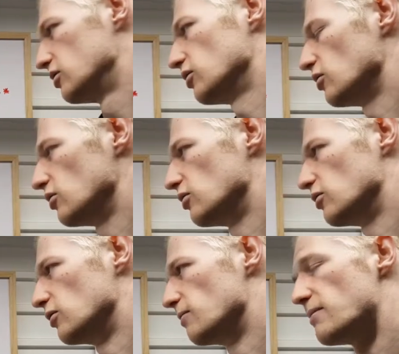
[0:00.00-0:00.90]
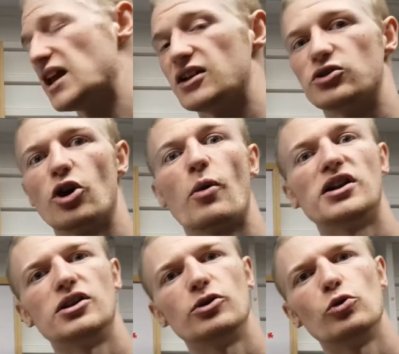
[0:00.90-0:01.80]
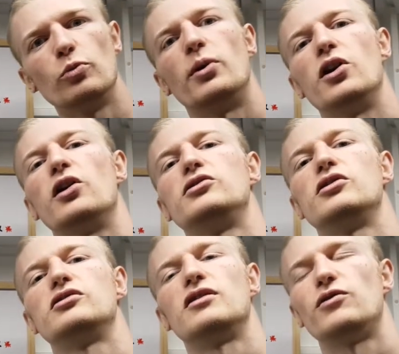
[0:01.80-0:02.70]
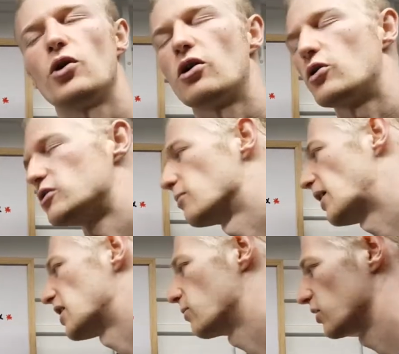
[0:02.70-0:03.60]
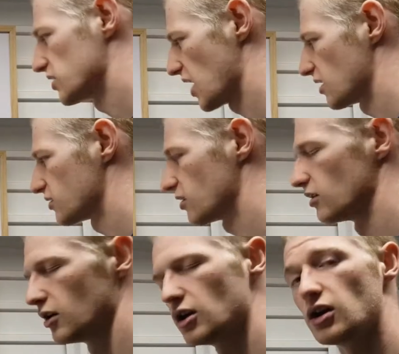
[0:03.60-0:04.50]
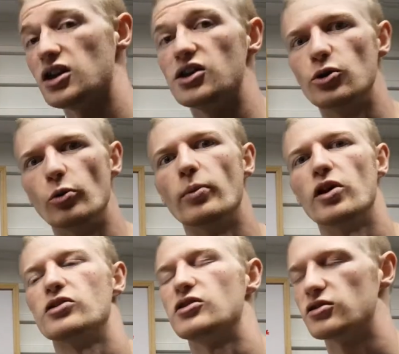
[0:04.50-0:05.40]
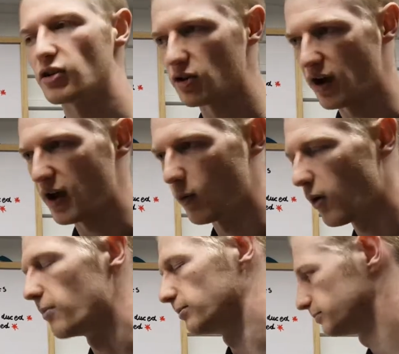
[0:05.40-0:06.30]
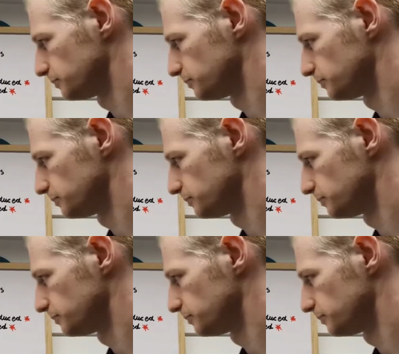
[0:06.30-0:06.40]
So make sure when you do purchase, if you are going to buy a protector, you do purchase the correct one.